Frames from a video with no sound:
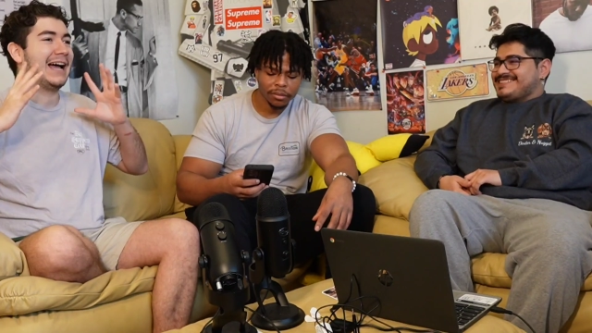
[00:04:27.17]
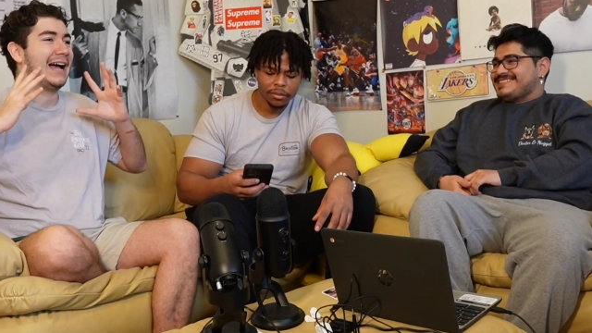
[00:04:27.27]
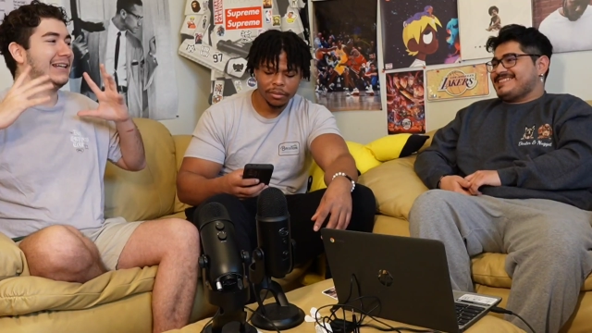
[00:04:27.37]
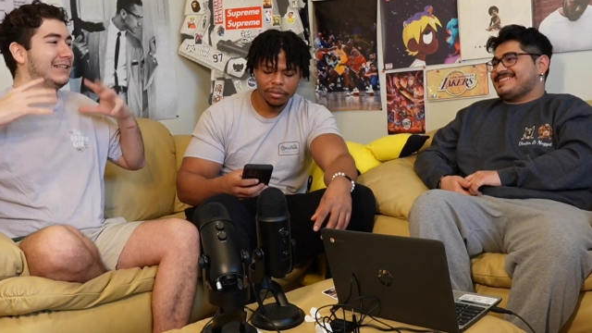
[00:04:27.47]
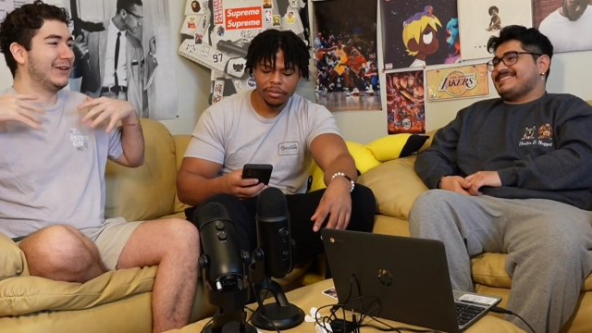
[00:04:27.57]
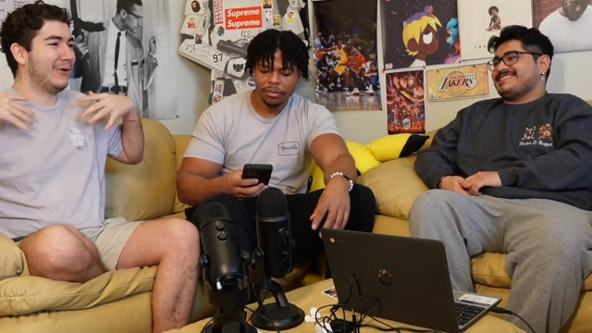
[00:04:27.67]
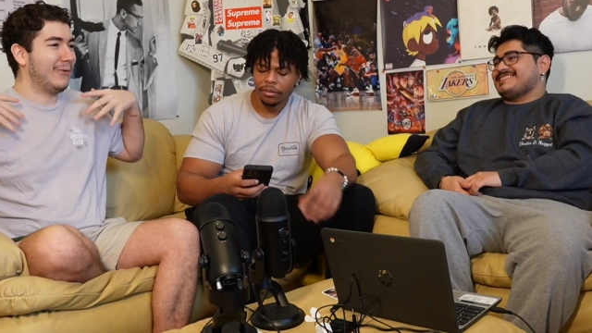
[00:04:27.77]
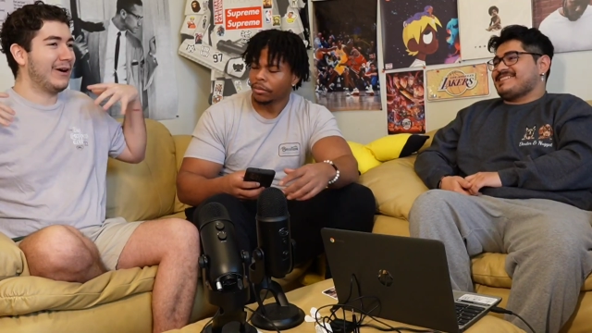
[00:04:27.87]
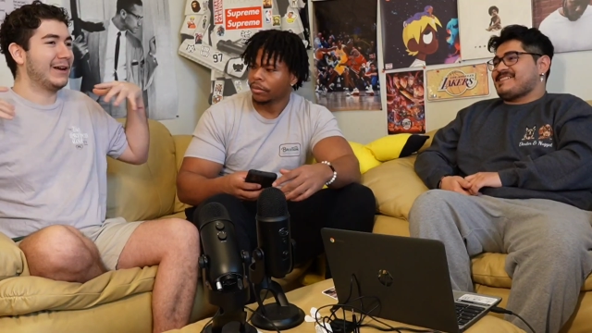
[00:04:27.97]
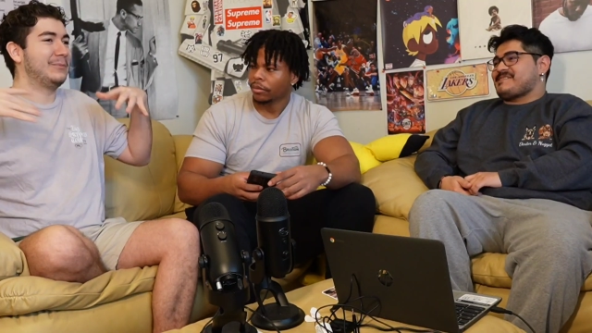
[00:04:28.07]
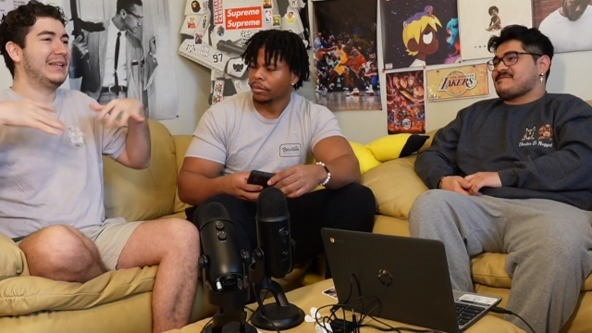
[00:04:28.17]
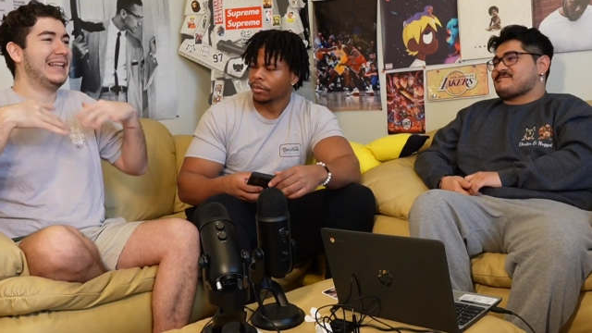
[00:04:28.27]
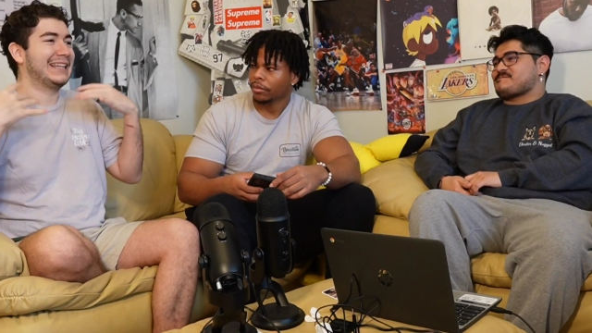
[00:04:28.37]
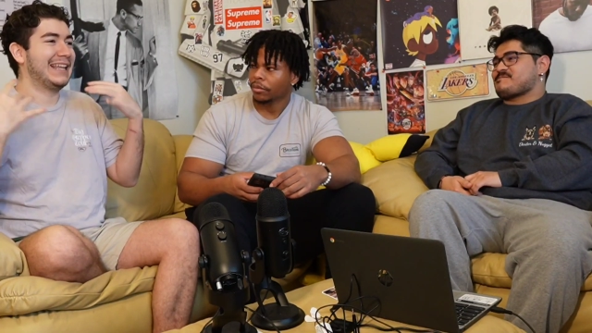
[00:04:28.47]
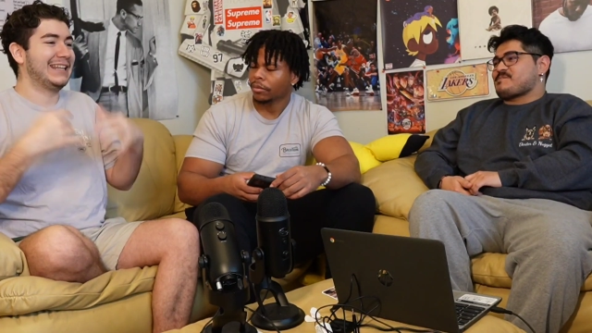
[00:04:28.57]
Speaker 1: I don't want to be
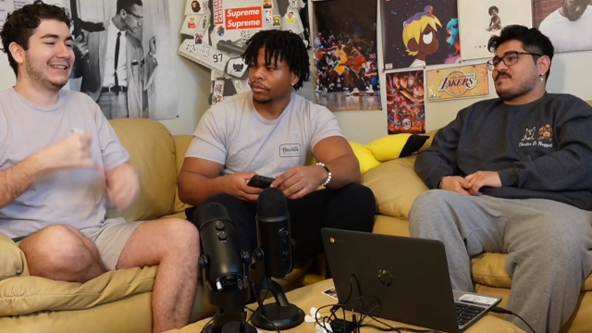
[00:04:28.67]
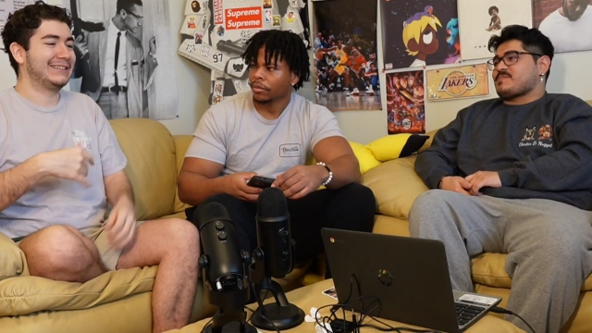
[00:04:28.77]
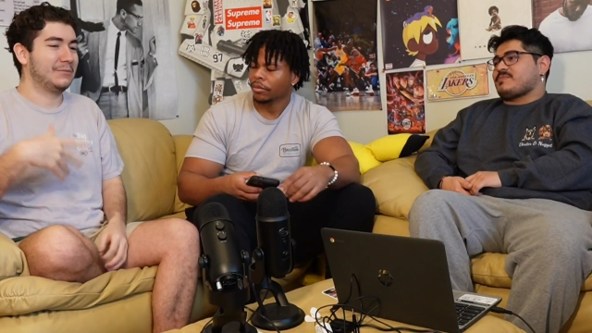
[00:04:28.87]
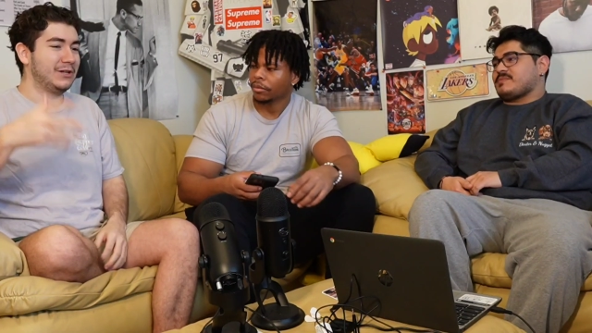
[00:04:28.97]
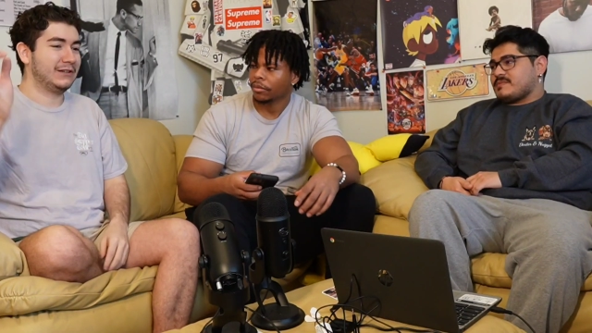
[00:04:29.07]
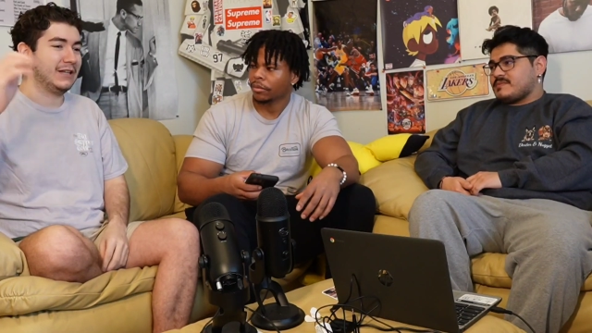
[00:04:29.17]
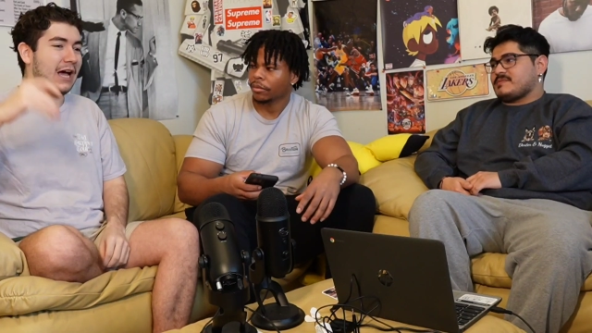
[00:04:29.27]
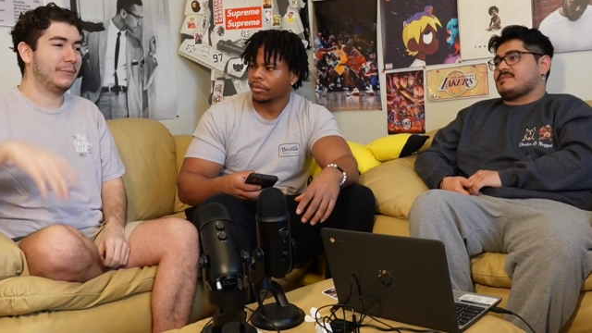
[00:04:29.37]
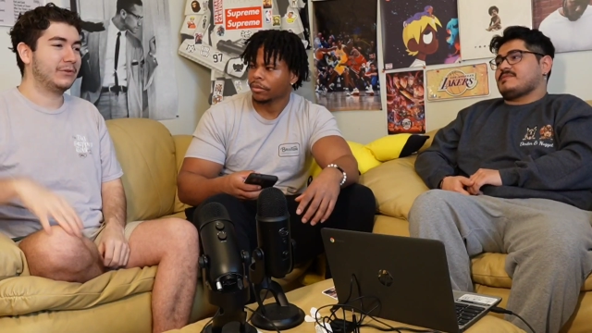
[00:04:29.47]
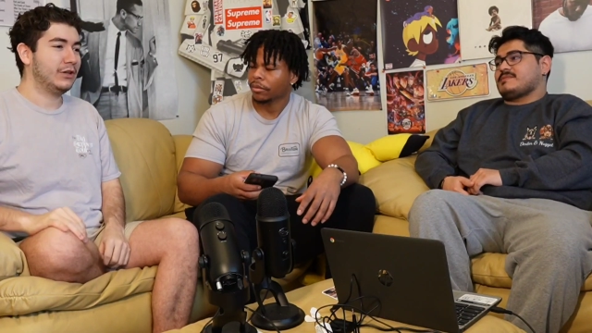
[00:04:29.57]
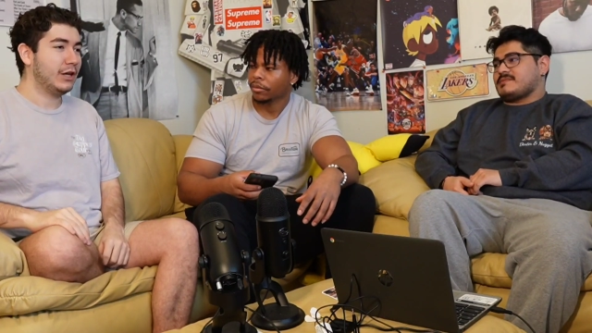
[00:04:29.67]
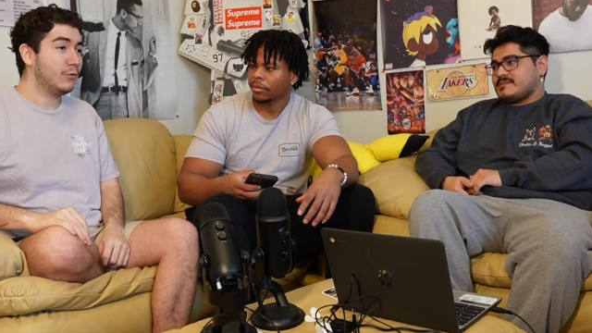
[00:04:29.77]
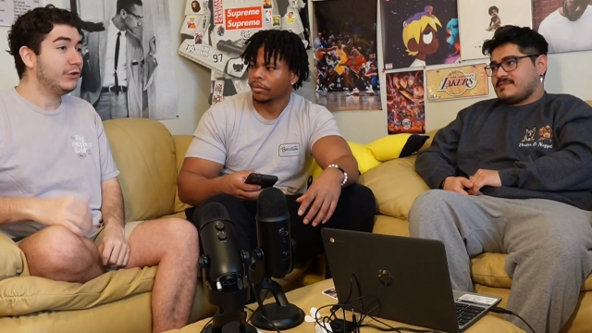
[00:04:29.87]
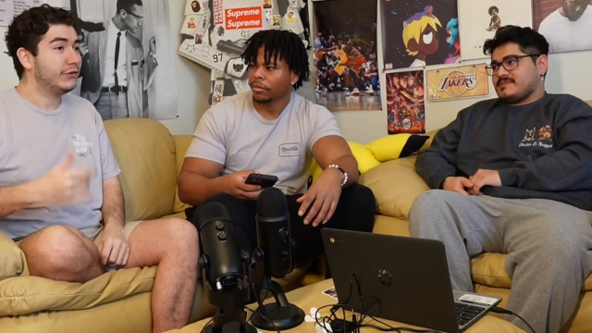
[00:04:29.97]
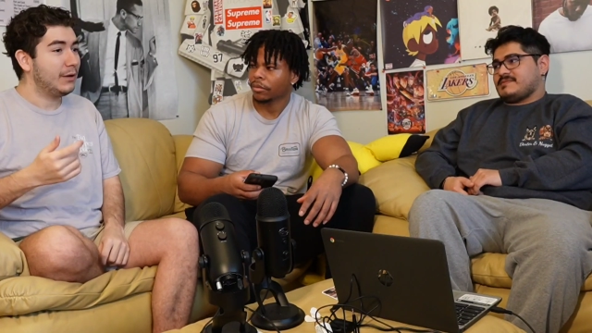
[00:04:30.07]
like that. And then somebody hops in, like,
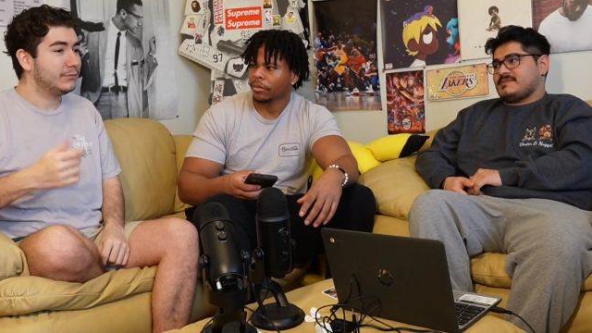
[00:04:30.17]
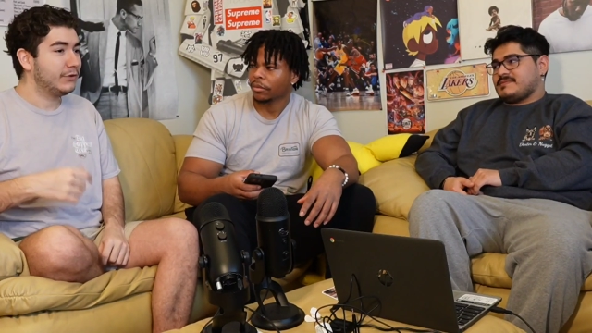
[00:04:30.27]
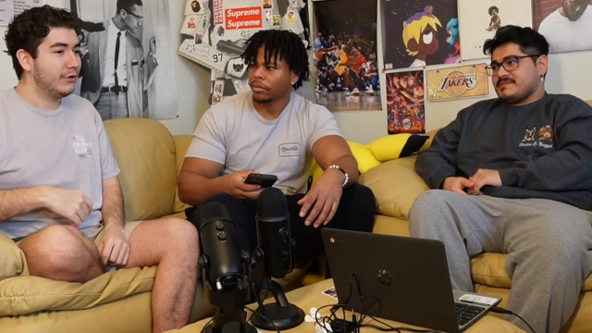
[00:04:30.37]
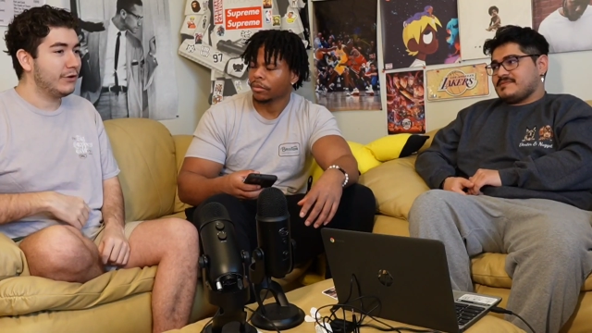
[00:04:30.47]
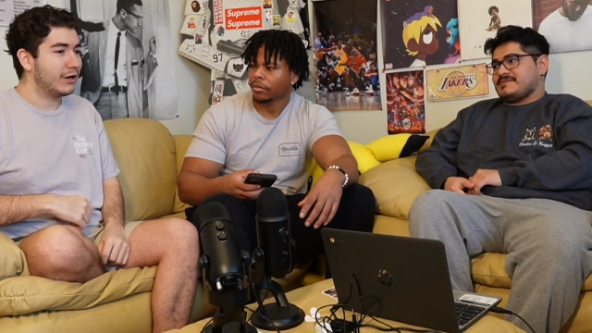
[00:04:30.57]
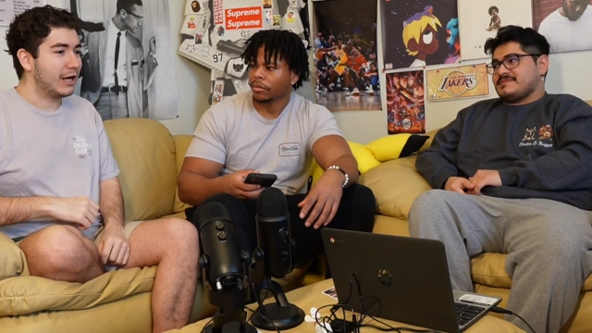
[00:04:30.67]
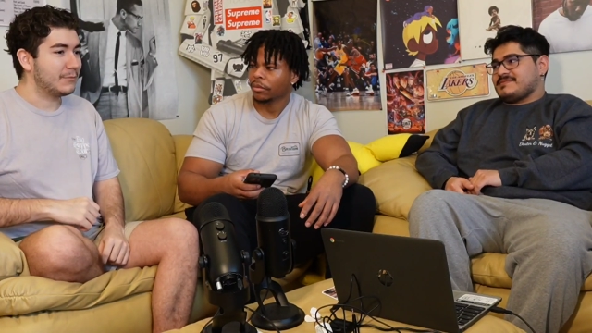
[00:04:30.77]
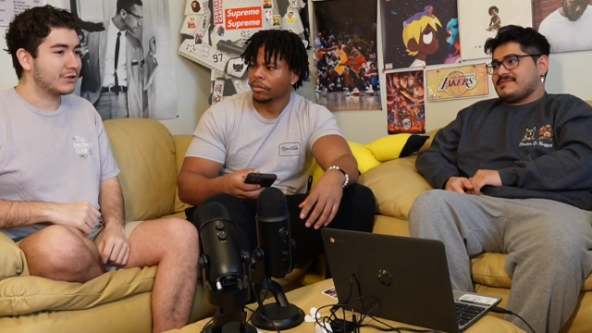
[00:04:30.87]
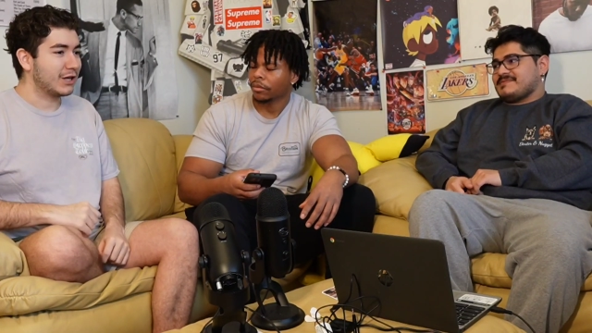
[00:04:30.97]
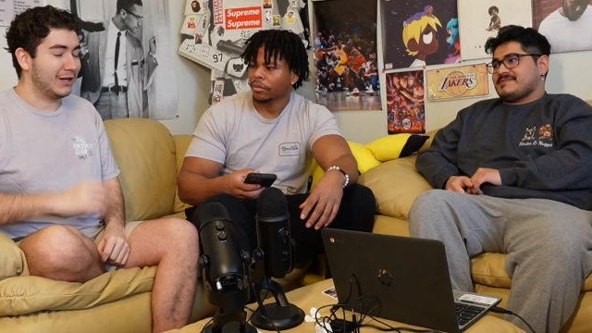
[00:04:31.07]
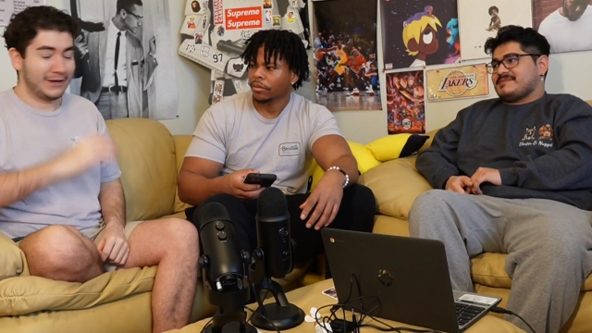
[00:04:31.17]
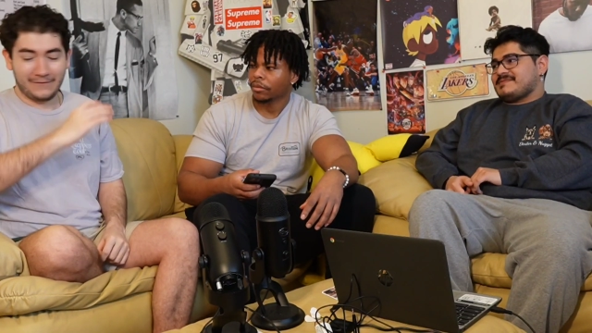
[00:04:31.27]
what's up, dude? And I'm just kind of like,